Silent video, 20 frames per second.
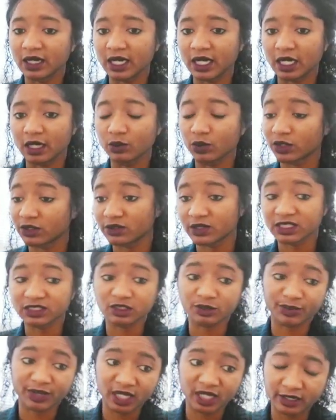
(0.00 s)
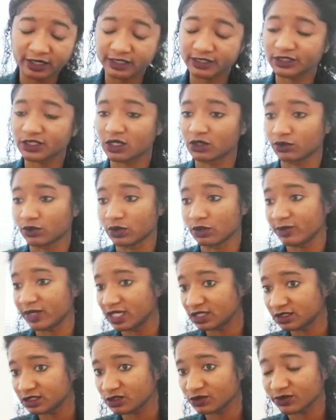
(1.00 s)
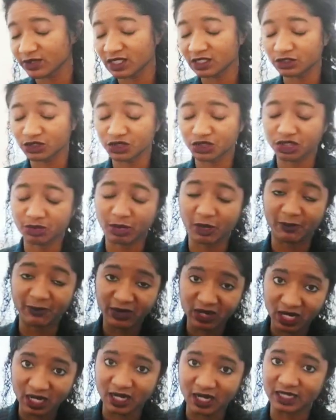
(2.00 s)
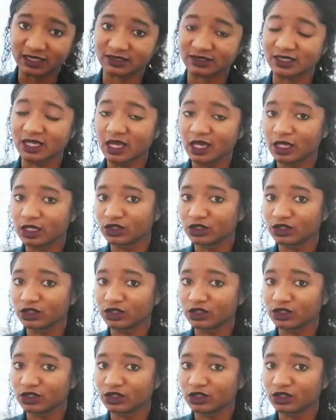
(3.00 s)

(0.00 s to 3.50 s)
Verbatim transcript: Uh, whether that's a parent, a romantic relationship, a boss,